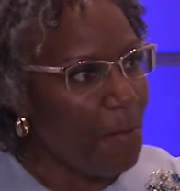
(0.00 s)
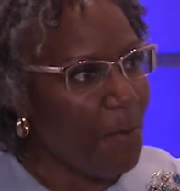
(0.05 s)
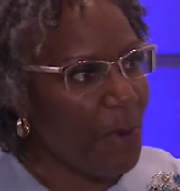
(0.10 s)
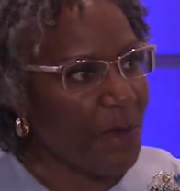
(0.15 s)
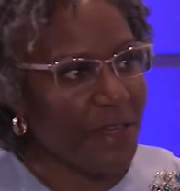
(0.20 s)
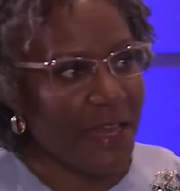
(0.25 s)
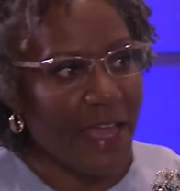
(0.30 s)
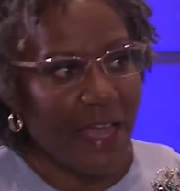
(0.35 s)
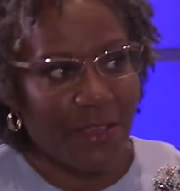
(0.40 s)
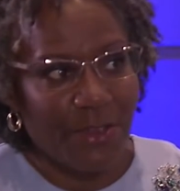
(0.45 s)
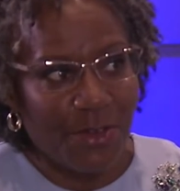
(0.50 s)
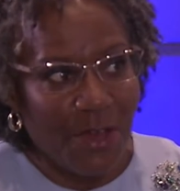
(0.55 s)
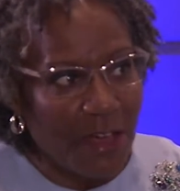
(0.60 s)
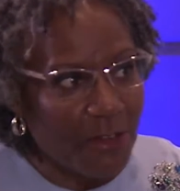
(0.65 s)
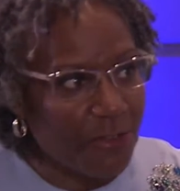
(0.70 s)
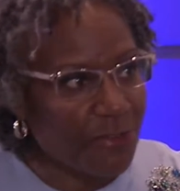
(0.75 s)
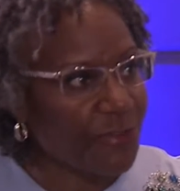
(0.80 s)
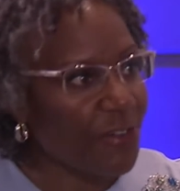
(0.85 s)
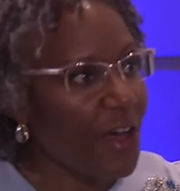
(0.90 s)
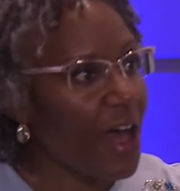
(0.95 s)
But now you
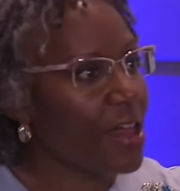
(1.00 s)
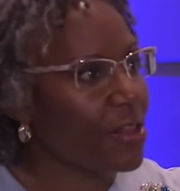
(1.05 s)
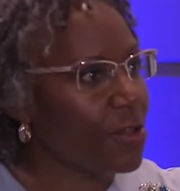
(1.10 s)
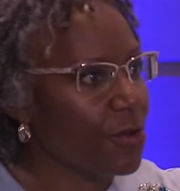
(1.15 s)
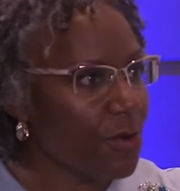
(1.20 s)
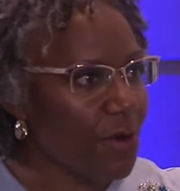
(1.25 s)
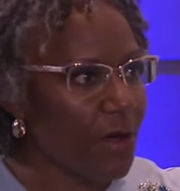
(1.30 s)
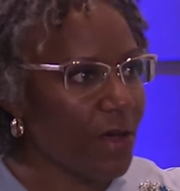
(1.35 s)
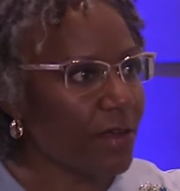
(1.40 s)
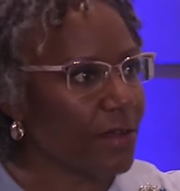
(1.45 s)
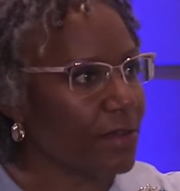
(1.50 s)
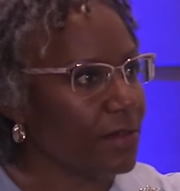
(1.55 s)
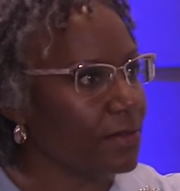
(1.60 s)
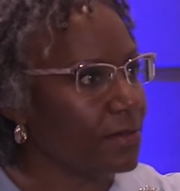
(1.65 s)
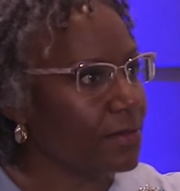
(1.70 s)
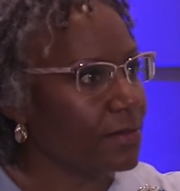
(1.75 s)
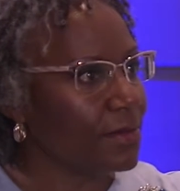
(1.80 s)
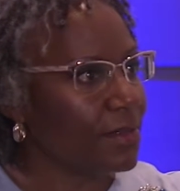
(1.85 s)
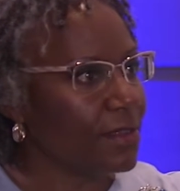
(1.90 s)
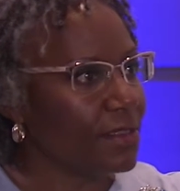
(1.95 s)
have
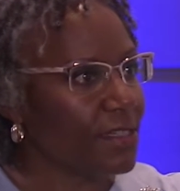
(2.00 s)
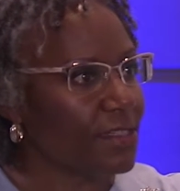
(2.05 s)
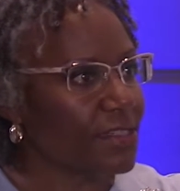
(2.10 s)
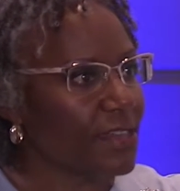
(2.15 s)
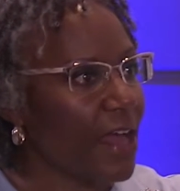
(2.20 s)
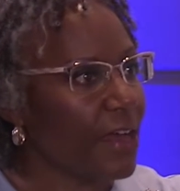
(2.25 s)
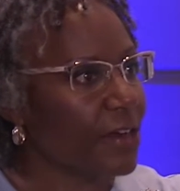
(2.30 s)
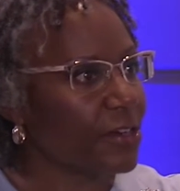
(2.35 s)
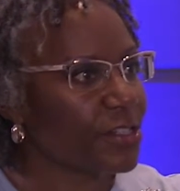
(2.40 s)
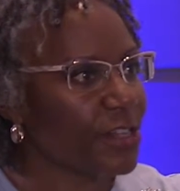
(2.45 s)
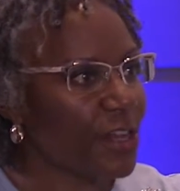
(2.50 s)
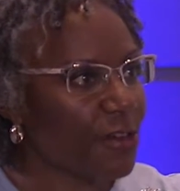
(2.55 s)
desires